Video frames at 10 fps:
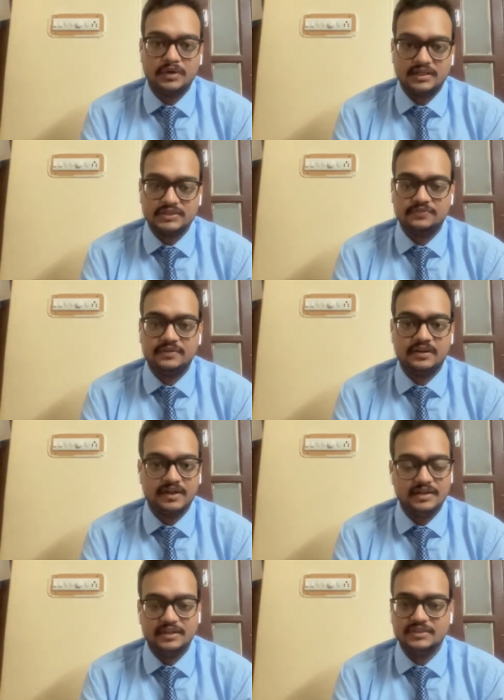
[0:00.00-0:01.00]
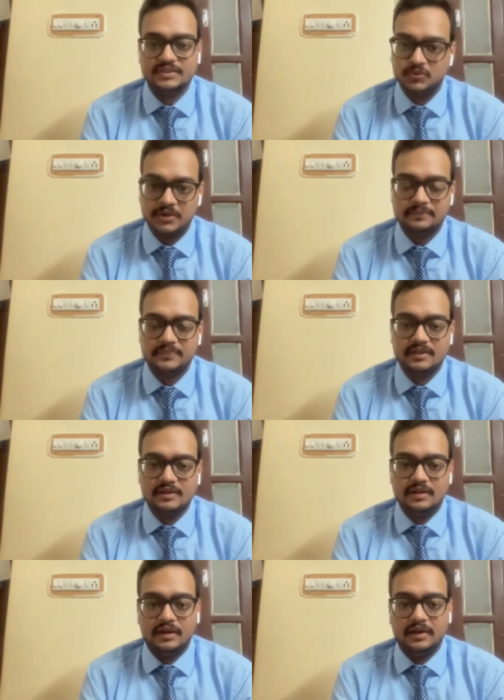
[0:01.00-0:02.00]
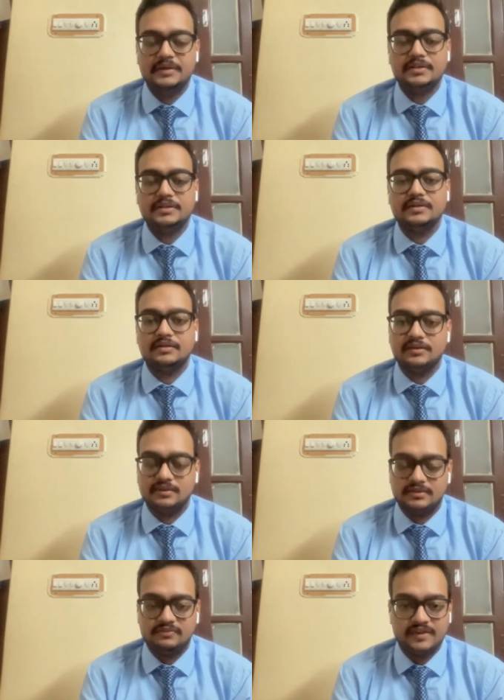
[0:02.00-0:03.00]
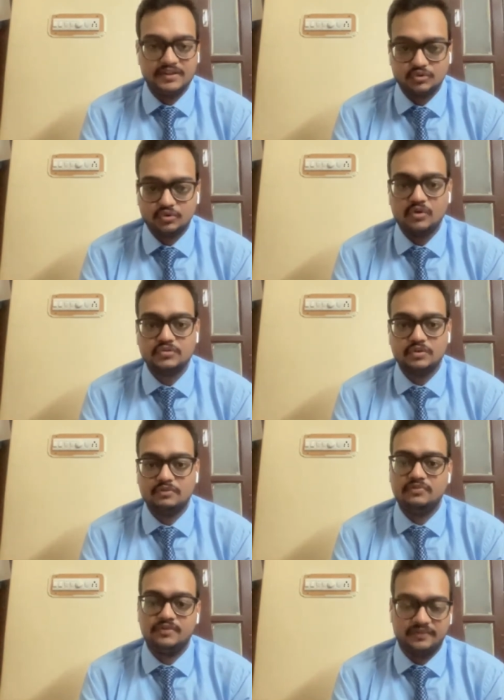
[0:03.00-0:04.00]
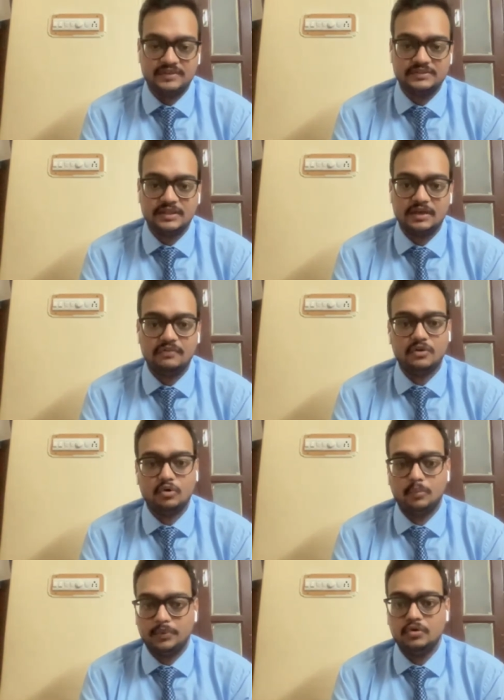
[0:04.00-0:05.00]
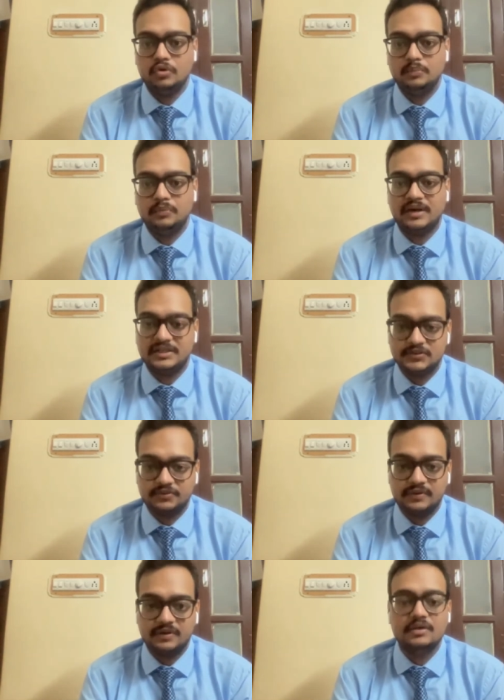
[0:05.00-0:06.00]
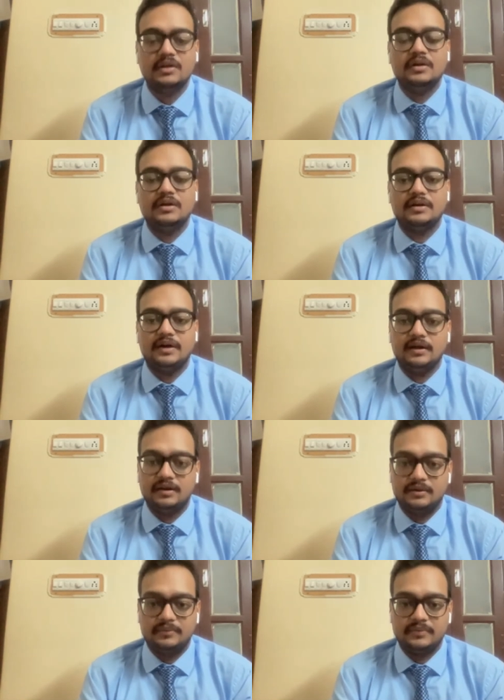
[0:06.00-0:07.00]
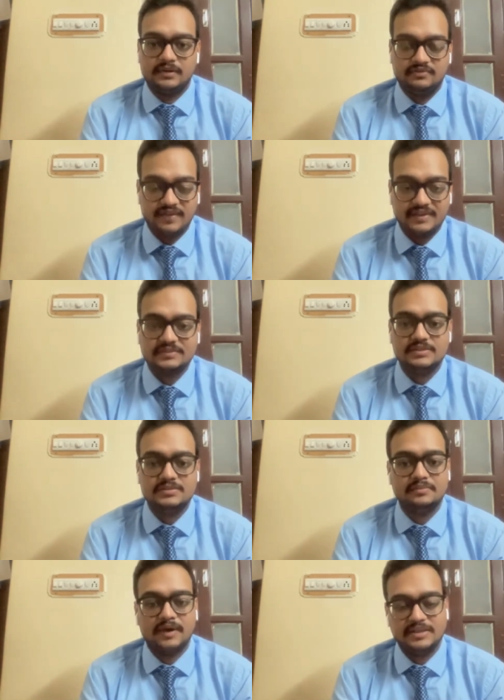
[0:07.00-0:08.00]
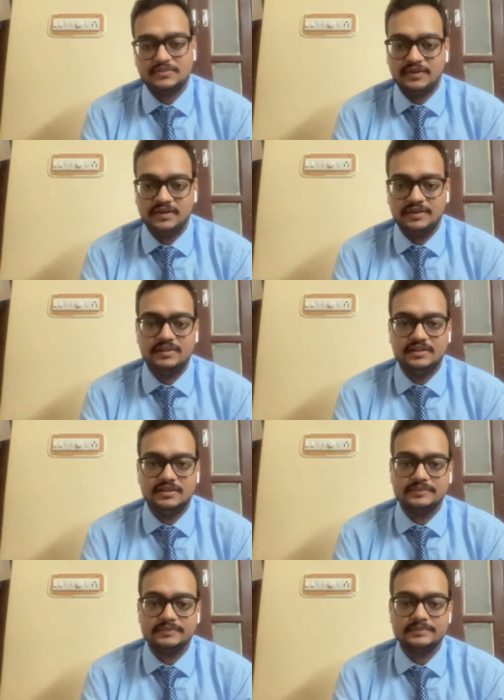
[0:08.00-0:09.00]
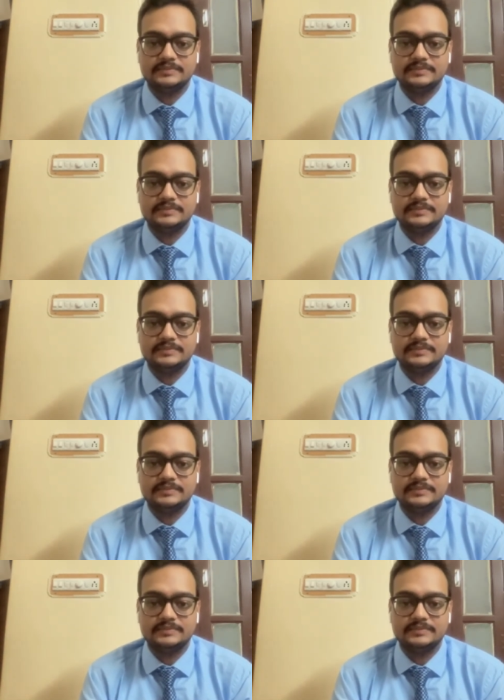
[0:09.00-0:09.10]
loop transfer gain is one, and uh, uh, phase crossover frequency our open loop transfer uh, phase is minus one eighty degree.